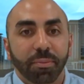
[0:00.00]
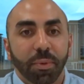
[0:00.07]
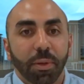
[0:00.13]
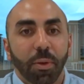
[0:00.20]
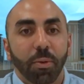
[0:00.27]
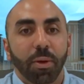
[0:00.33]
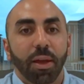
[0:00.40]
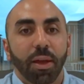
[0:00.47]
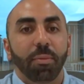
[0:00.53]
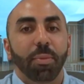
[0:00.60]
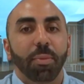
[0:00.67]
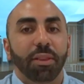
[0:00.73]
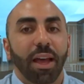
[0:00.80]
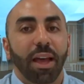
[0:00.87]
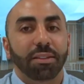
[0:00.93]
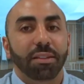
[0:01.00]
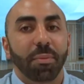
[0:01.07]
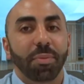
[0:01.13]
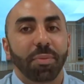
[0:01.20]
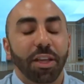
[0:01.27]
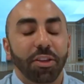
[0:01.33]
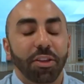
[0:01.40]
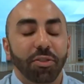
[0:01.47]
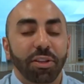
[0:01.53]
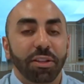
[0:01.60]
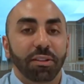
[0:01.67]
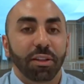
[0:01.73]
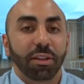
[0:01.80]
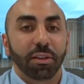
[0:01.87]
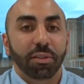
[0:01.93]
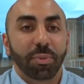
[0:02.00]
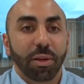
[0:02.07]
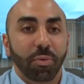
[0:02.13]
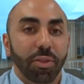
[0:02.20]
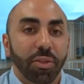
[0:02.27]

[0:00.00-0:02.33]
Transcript: Okay, but that's something that you need to speak with